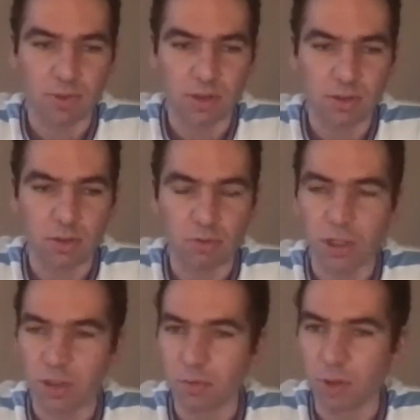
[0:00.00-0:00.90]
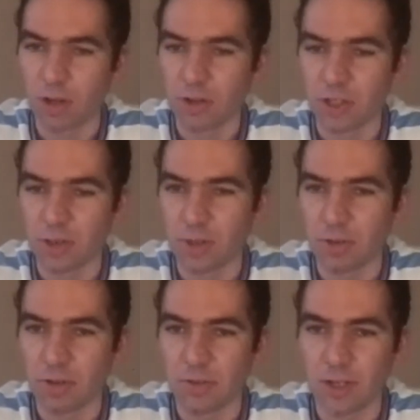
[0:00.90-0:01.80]
you know really good partnership they were
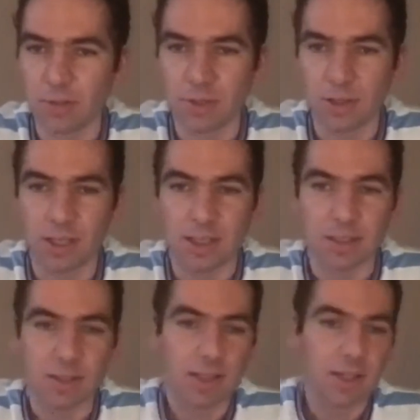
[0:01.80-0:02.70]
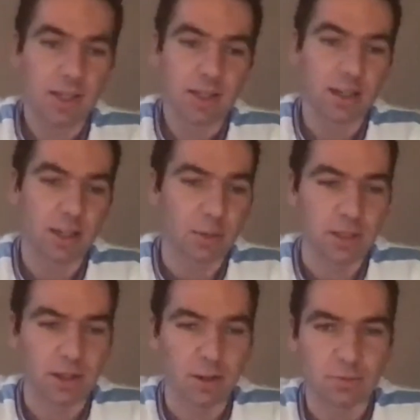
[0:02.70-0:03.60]
developing. And yeah, I mean,
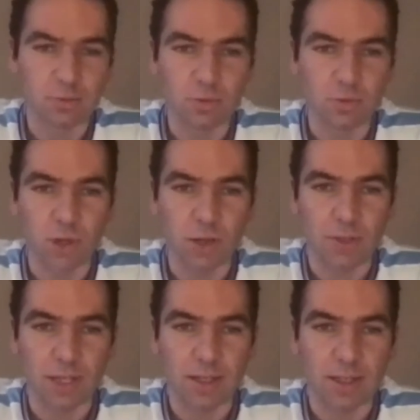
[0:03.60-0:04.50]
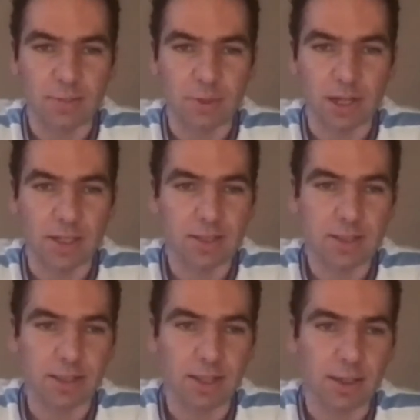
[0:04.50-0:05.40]
the way Fernandes played
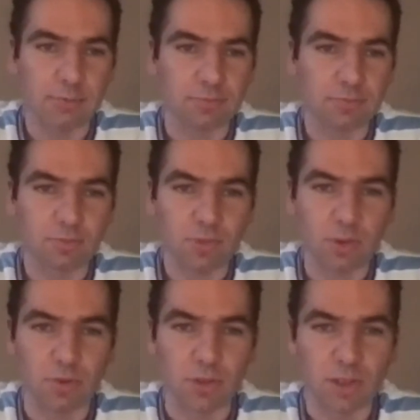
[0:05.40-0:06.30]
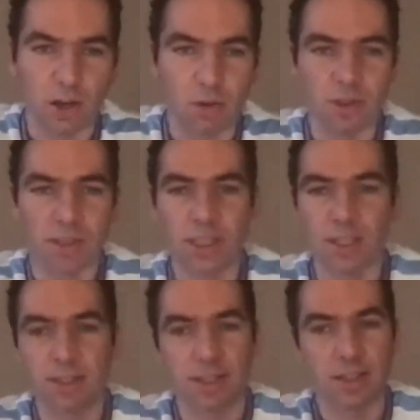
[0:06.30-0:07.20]
um, with his goals,
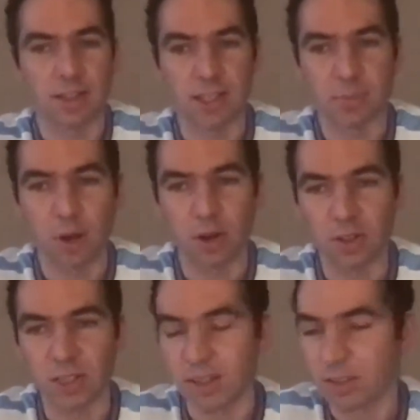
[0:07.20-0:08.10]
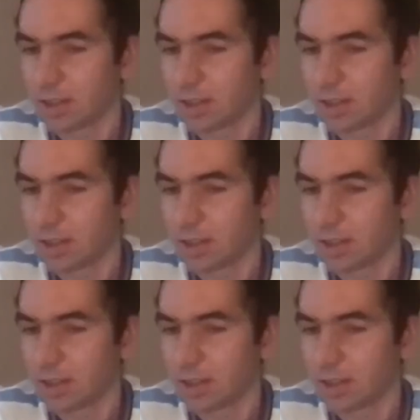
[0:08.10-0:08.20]
assists, and his, his passing,